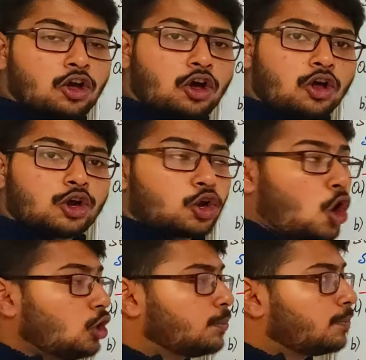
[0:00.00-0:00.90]
or
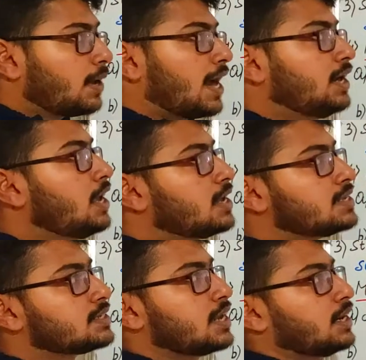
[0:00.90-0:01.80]
not planned
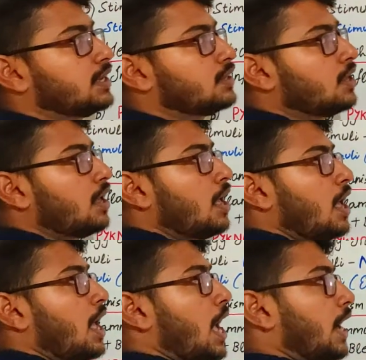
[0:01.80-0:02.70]
cell death.
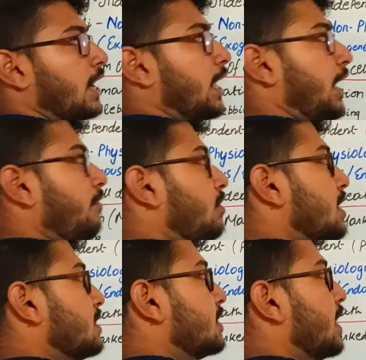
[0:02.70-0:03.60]
And if
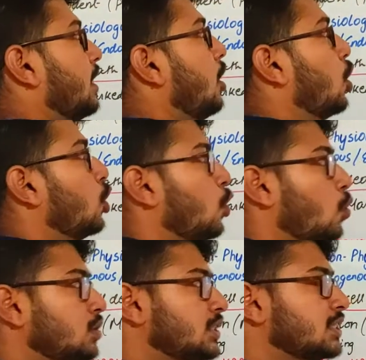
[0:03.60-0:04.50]
the cell
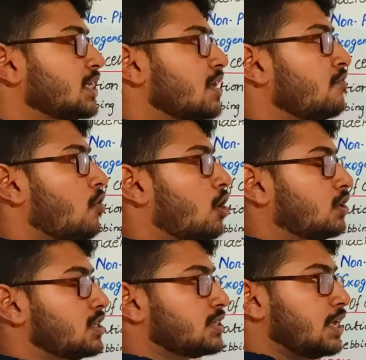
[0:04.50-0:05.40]
knows itself
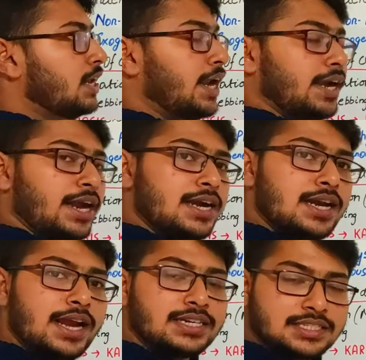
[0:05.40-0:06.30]
or the cell
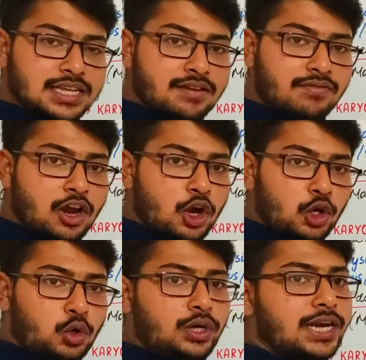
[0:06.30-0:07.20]
intend itself
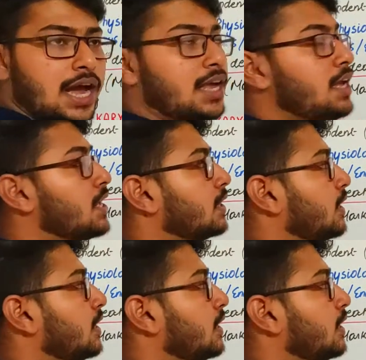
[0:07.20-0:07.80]
to die,